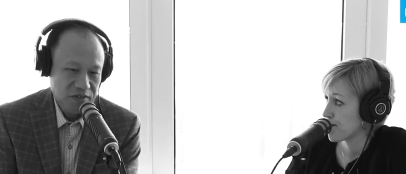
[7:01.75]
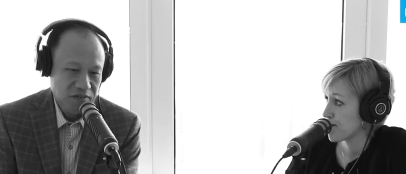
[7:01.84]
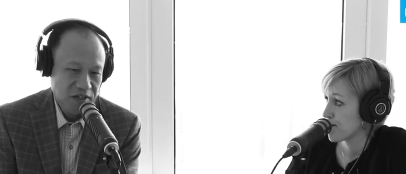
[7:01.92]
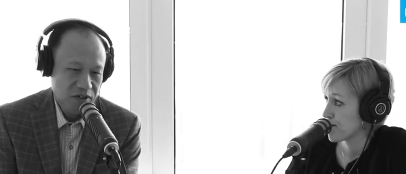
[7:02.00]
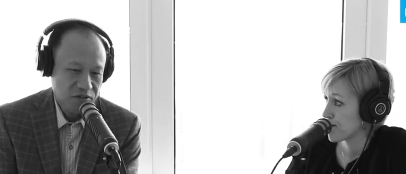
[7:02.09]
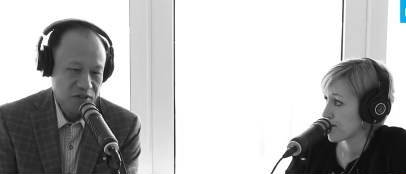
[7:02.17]

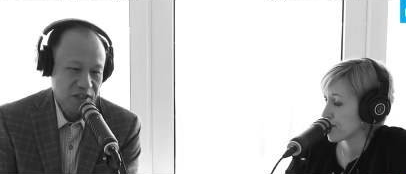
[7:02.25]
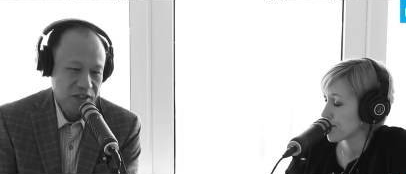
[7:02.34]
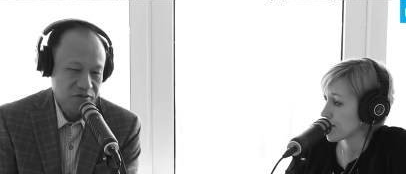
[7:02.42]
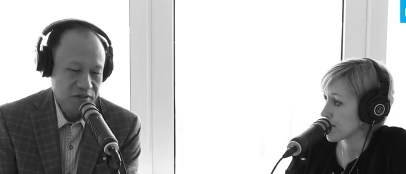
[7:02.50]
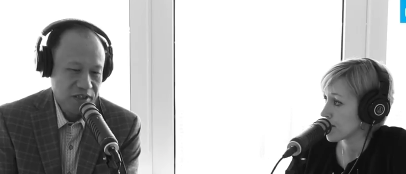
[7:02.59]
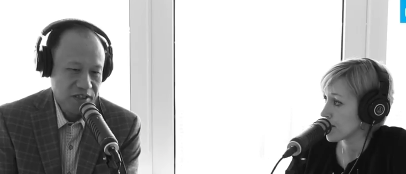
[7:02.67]
Speaker 1: even
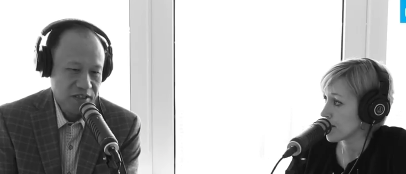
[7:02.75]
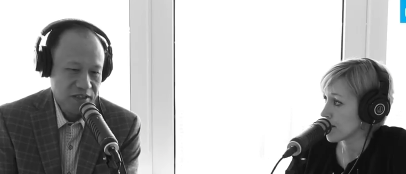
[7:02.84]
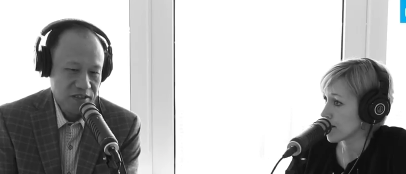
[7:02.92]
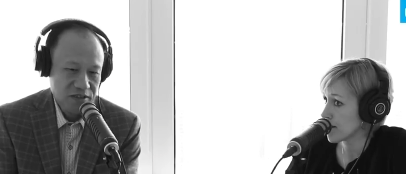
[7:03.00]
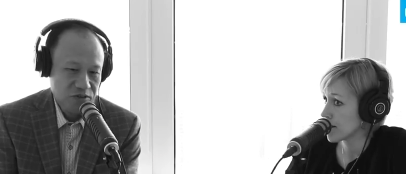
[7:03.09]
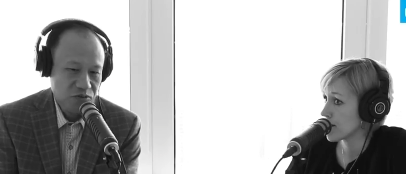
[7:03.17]
healthcare related
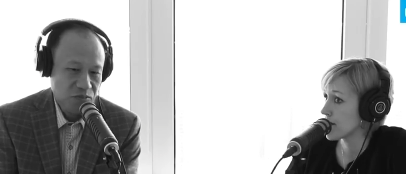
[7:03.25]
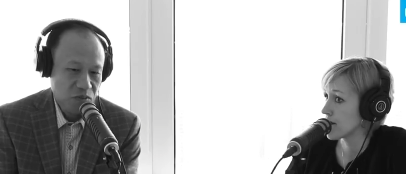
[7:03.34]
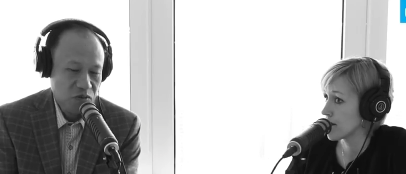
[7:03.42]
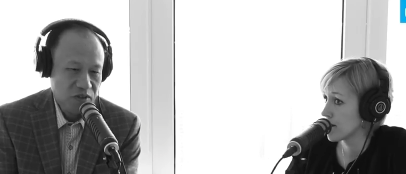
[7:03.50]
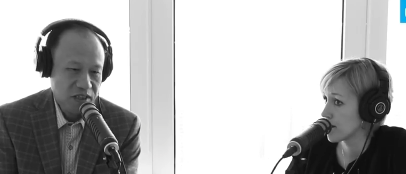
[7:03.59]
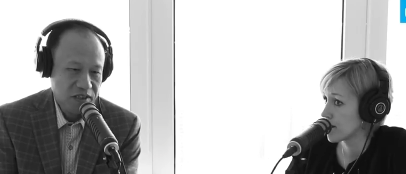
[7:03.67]
is
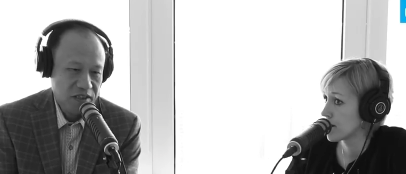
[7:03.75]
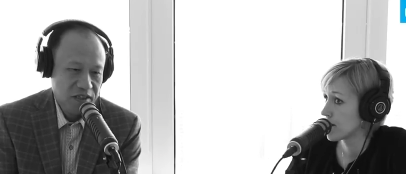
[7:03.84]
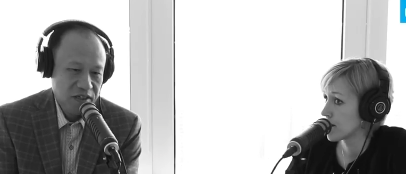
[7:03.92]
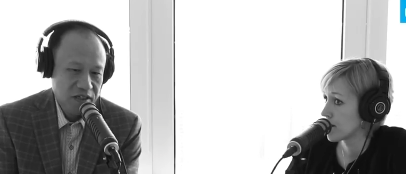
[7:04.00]
remotely.